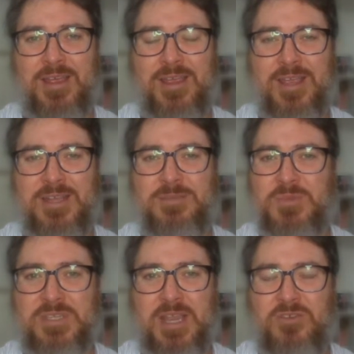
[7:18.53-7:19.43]
It's
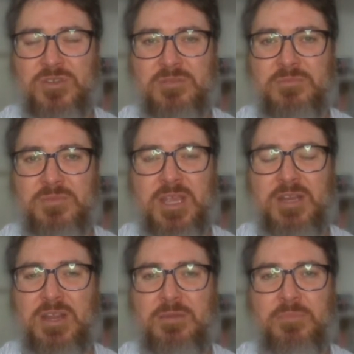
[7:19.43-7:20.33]
misandrism.
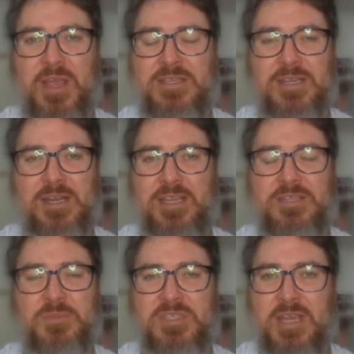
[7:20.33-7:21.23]
It basically is
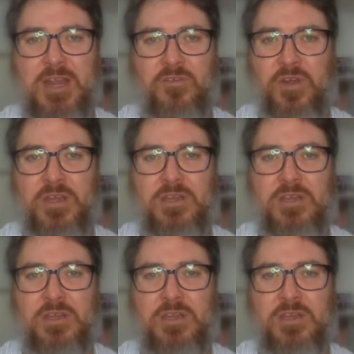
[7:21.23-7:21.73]
misandry.